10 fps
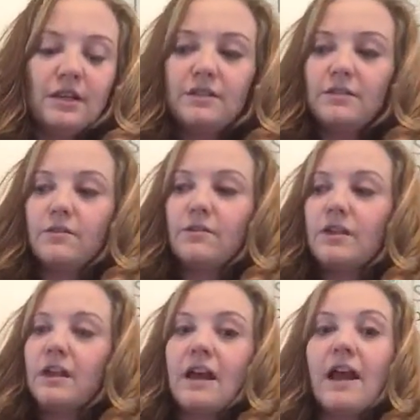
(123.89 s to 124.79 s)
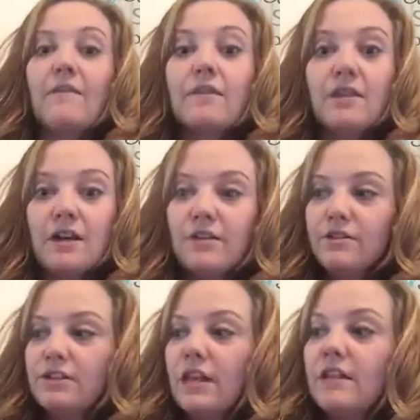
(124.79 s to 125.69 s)
And so then I have
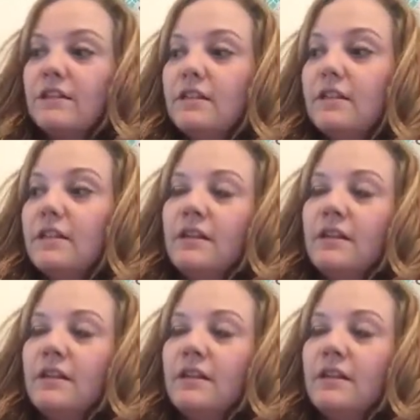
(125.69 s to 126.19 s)
another set